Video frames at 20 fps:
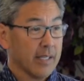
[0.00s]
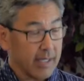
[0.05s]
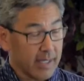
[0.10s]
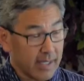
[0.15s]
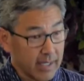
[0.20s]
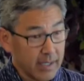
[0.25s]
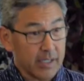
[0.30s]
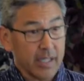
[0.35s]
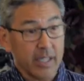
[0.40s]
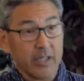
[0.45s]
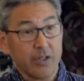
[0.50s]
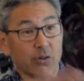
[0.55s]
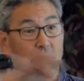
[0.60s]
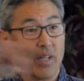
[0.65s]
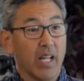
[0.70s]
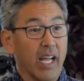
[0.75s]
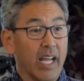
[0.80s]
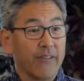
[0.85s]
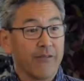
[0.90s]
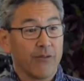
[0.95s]
in your
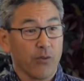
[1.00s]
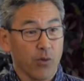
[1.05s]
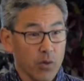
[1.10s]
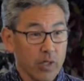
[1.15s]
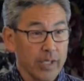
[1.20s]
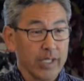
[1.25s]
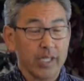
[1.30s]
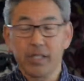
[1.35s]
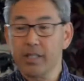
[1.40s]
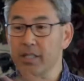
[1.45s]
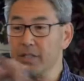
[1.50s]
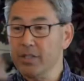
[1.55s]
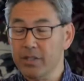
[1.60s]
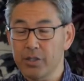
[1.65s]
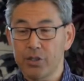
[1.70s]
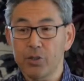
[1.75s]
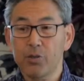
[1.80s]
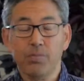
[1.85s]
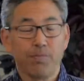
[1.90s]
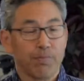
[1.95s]
life, early in this
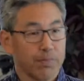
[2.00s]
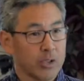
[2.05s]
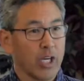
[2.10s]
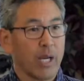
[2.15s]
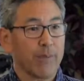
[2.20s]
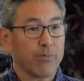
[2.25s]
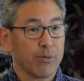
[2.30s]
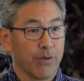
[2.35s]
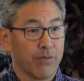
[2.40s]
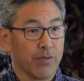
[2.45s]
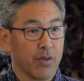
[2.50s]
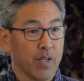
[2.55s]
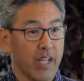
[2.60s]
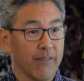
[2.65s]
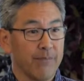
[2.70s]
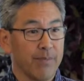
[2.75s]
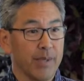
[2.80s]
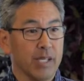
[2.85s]
new chapter of your life,